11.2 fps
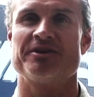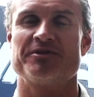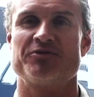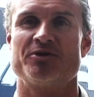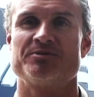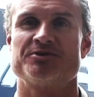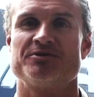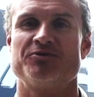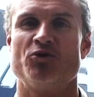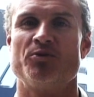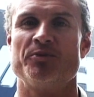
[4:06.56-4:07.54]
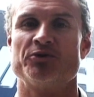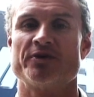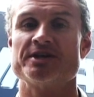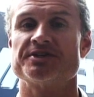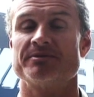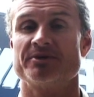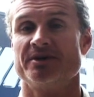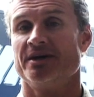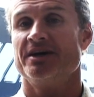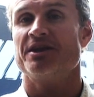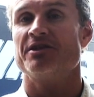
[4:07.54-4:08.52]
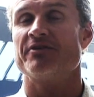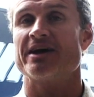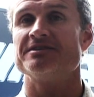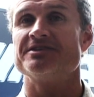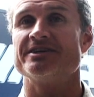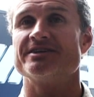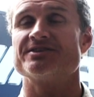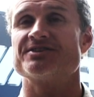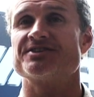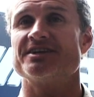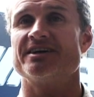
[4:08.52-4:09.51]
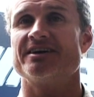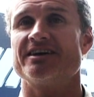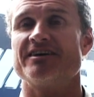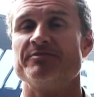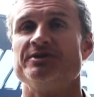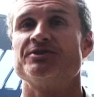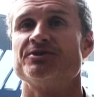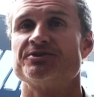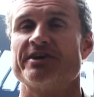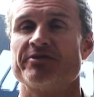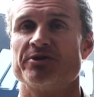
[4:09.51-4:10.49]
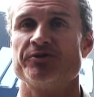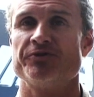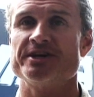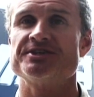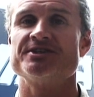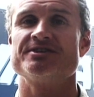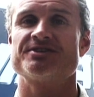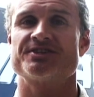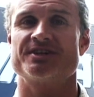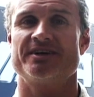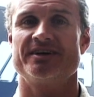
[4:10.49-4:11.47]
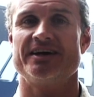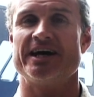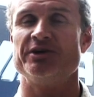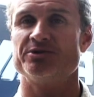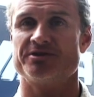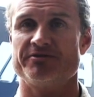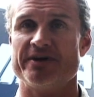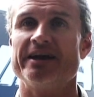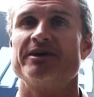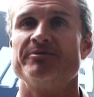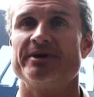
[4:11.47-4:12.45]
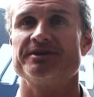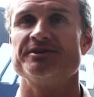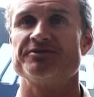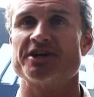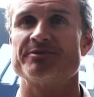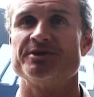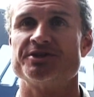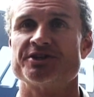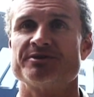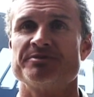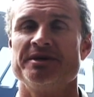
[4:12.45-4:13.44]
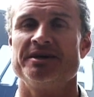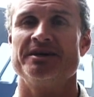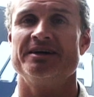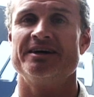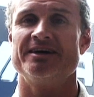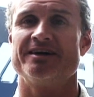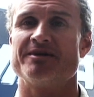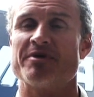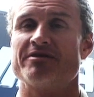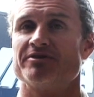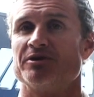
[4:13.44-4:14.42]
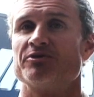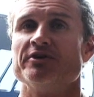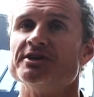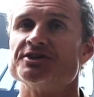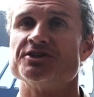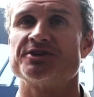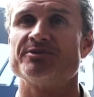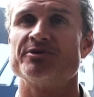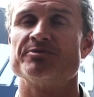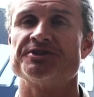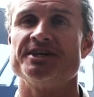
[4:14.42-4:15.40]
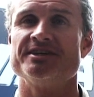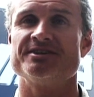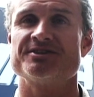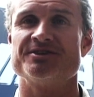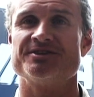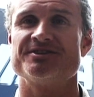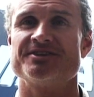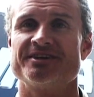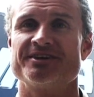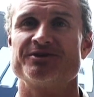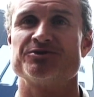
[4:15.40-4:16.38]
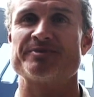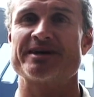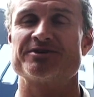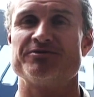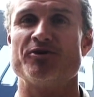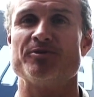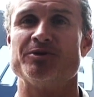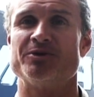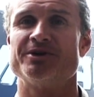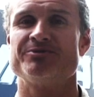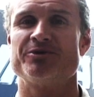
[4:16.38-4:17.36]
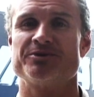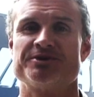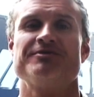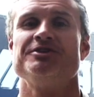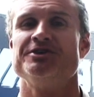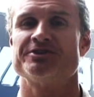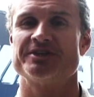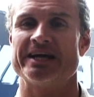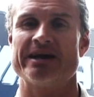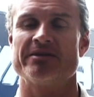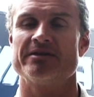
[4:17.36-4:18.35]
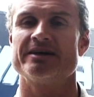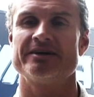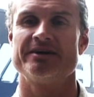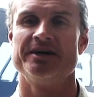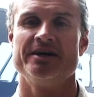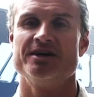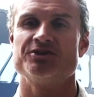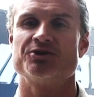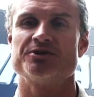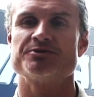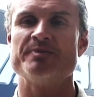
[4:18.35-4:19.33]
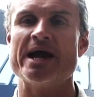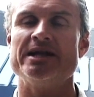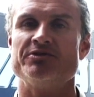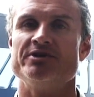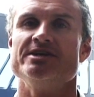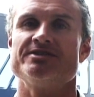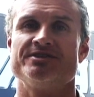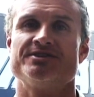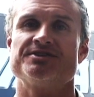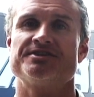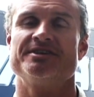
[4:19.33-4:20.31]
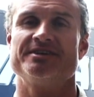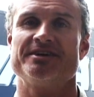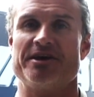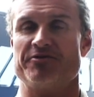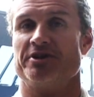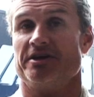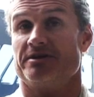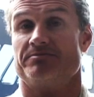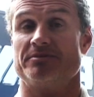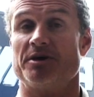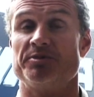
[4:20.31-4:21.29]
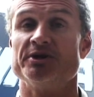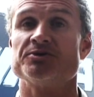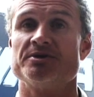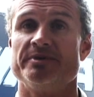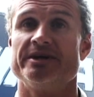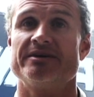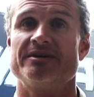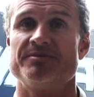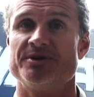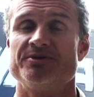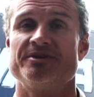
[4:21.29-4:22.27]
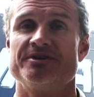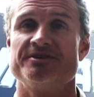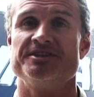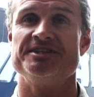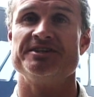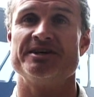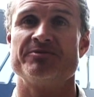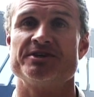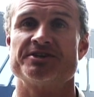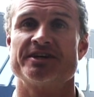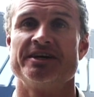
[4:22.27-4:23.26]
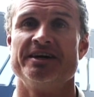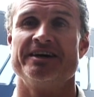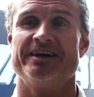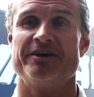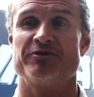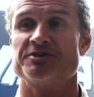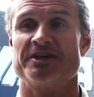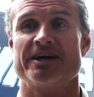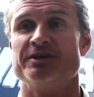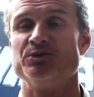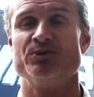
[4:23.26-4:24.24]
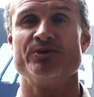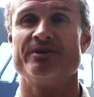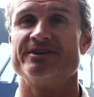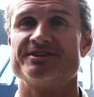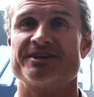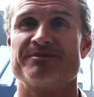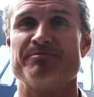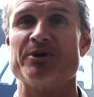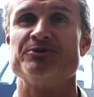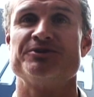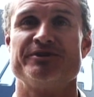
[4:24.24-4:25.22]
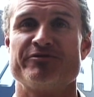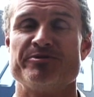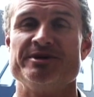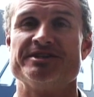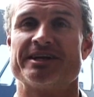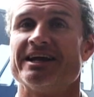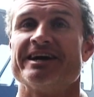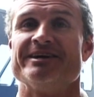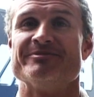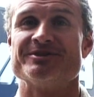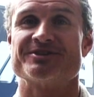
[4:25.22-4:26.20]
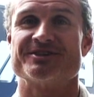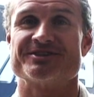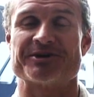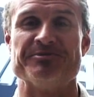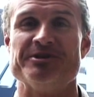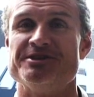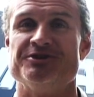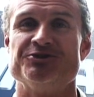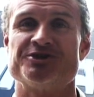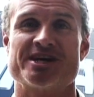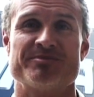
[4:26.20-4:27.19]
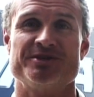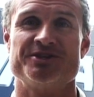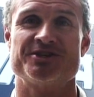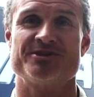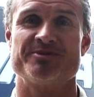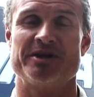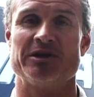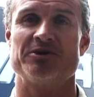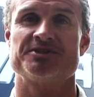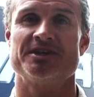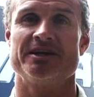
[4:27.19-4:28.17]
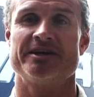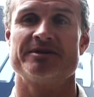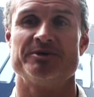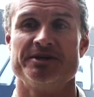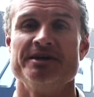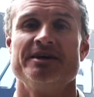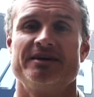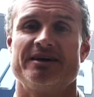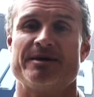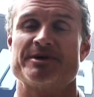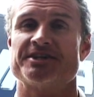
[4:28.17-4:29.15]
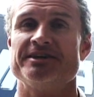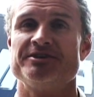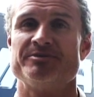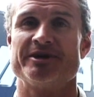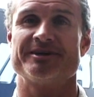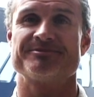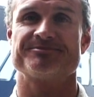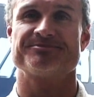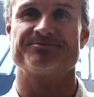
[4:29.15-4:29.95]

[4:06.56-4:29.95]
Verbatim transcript: than other forms of open wheel racing, but the reality is uh, I've been to several of the races. Uh, I know it's a very competitive championship. Um, I have a long relationship with Mercedes that uh, goes back to Formula One. We were seven years together there. So there's many reasons that really appeal to me about the, the, DTM racing. And obviously I know that it's a mountain for me to climb. It's, it's a completely new championship and a lot to learn, but I'm excited by that.